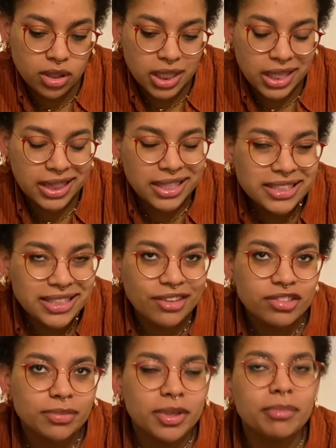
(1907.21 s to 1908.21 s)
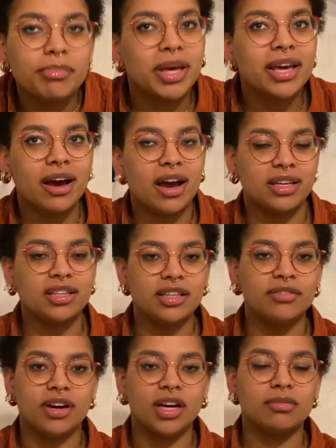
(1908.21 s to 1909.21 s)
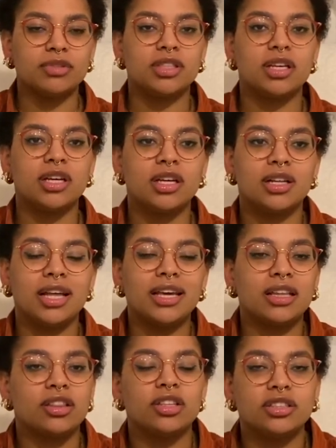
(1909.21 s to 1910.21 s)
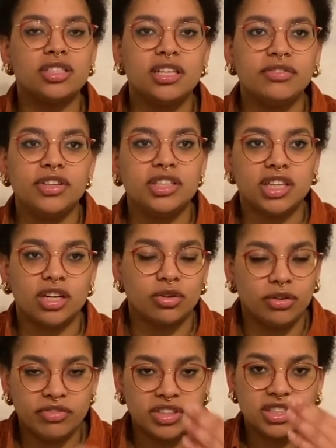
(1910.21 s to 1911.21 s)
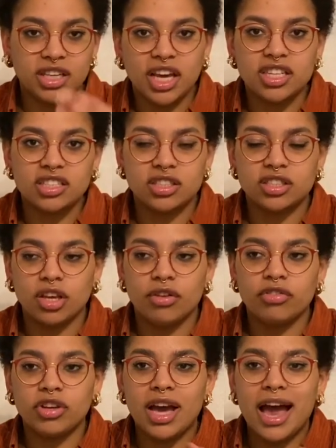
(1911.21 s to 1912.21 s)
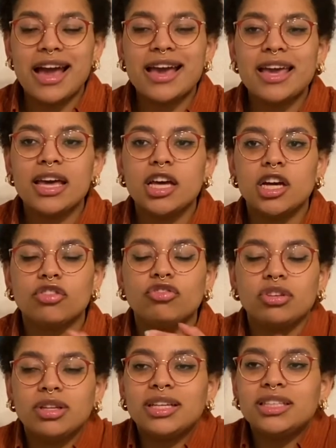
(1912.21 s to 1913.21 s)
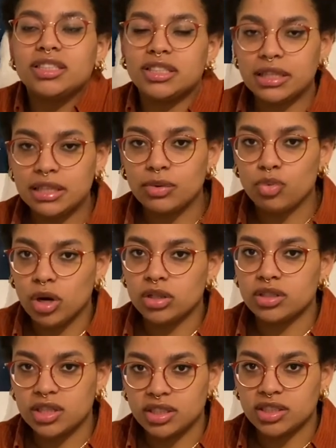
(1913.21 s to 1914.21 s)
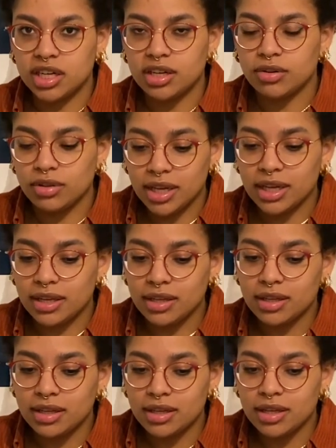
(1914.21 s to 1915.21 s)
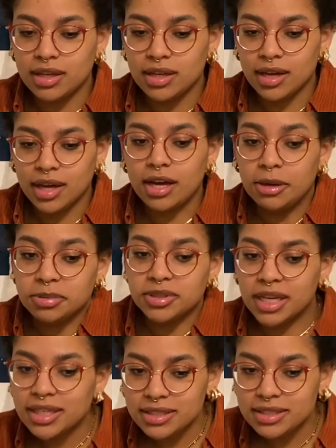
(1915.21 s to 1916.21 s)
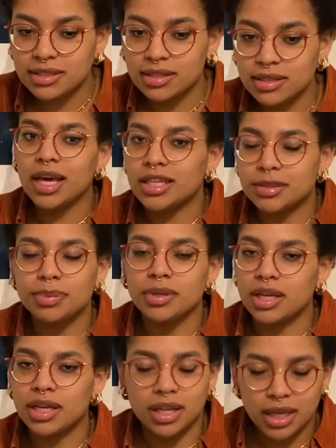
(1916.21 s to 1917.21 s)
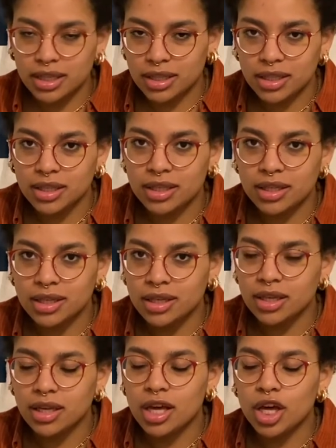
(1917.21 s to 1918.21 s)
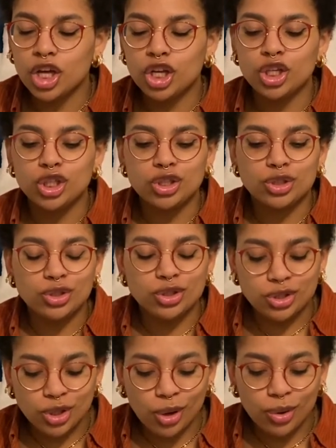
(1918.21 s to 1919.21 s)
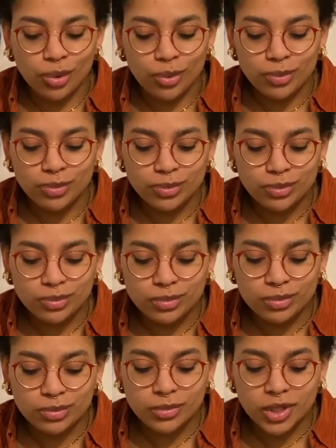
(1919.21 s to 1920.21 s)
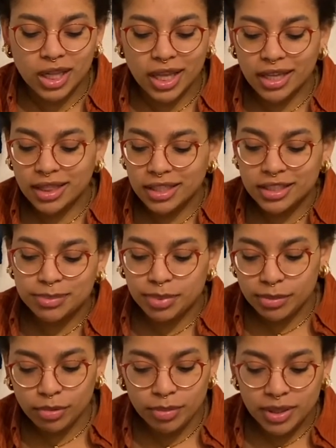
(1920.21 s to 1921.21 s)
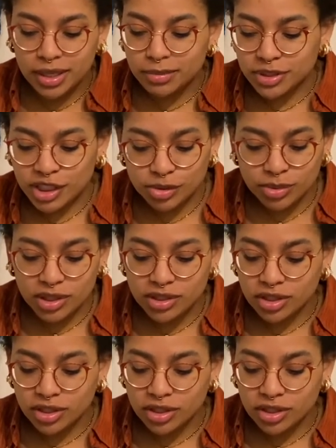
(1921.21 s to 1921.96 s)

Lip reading: This gives me Big ID vibes, like the TV channel, Investigation Discovery. I religiously watch that channel, like, obsessed? It's putting it lightly. So... like these people being obsessed with each